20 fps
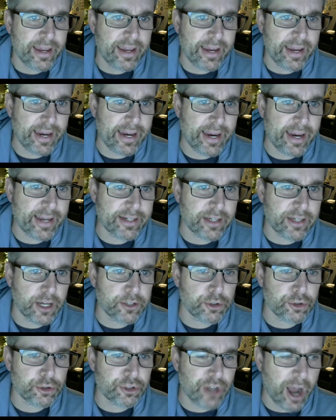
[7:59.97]
and
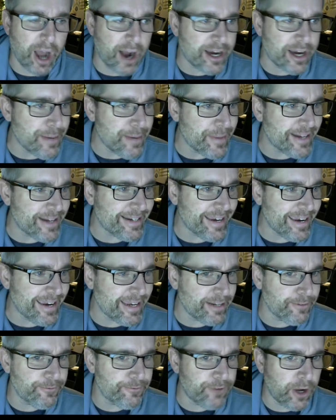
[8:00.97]
under document
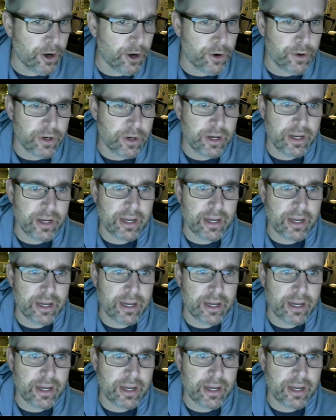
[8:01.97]
info,